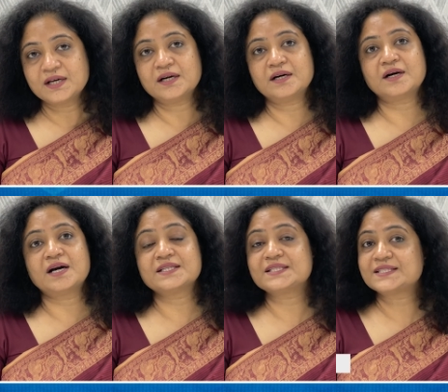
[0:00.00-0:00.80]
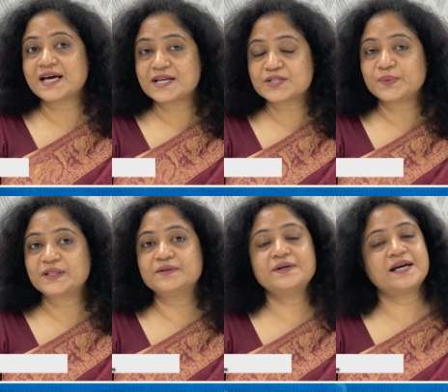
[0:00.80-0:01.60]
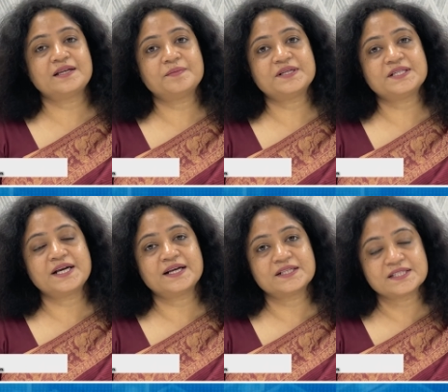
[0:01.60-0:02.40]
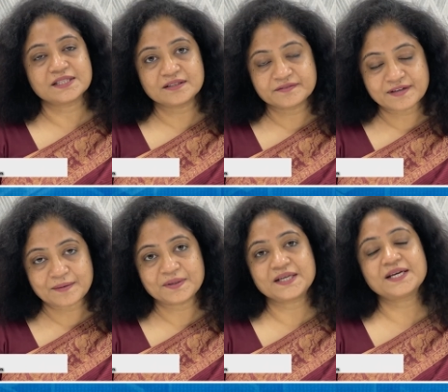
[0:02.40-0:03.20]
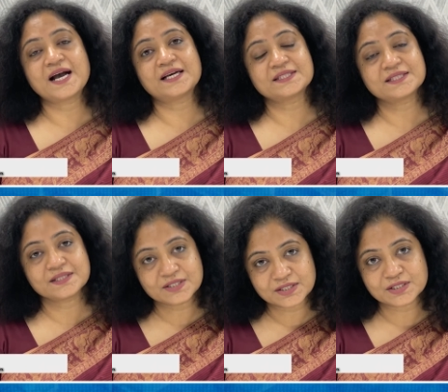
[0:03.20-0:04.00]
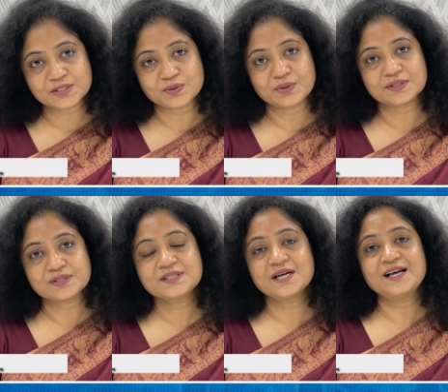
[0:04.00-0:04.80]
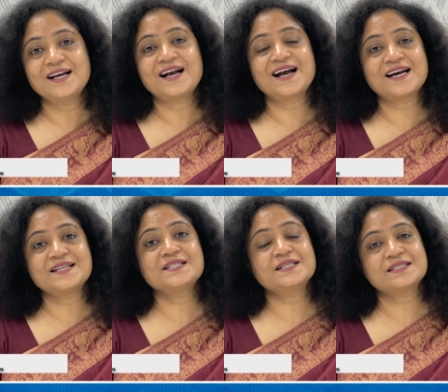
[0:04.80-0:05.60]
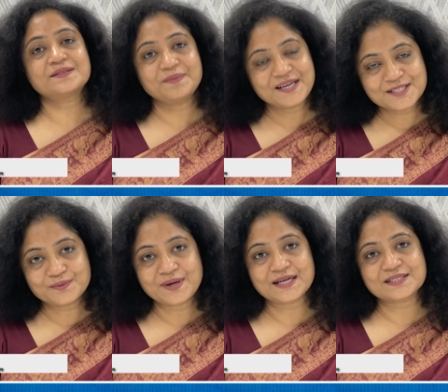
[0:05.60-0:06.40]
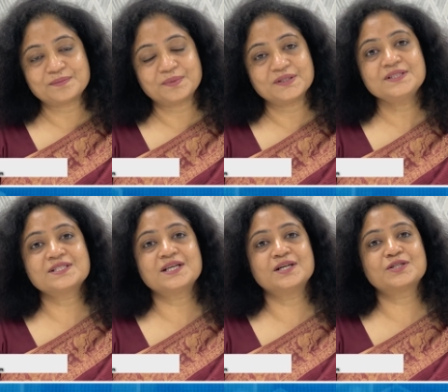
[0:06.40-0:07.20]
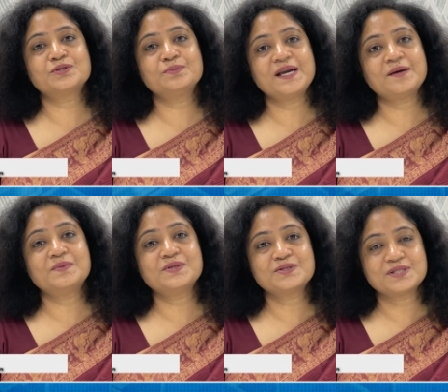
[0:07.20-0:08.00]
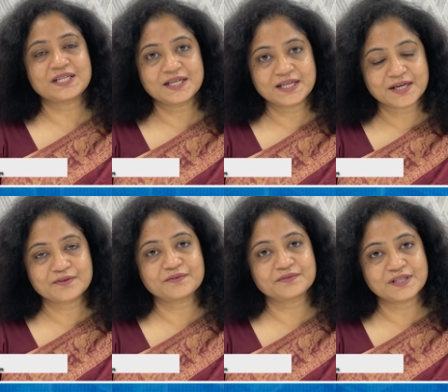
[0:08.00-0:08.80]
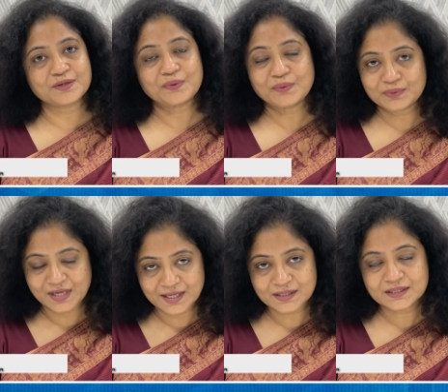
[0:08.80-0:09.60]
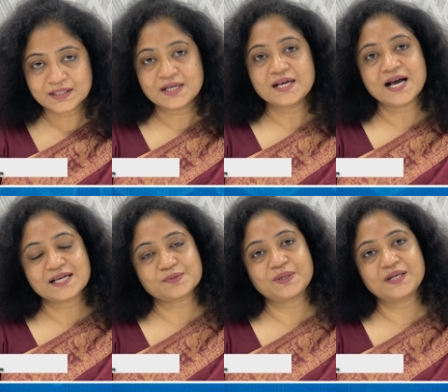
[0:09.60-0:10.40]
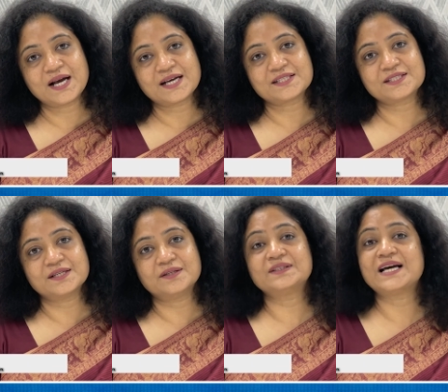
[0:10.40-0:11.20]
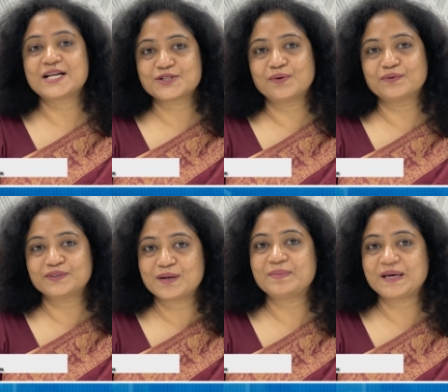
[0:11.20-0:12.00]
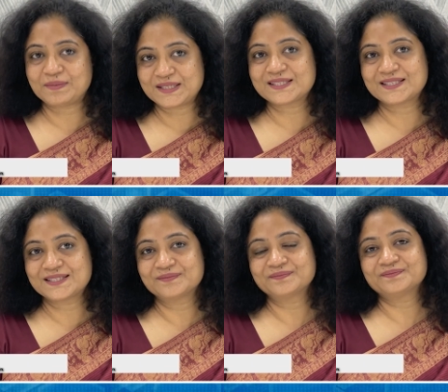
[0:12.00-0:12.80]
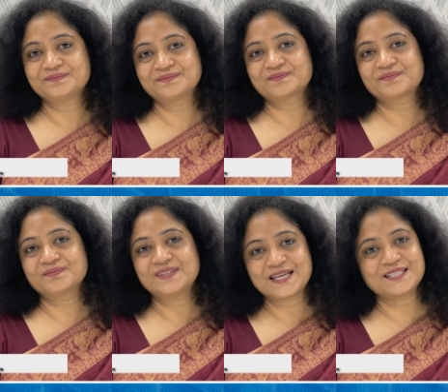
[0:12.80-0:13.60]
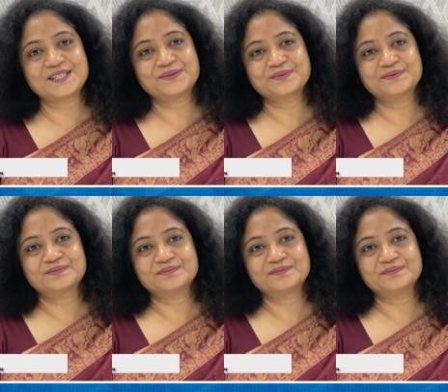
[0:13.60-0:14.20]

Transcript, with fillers: uh, understand whether anybody else in the family has certain disorders, and speak to experts uh, to be able to take care of their own health as well as uh, that of their babies. Thank you.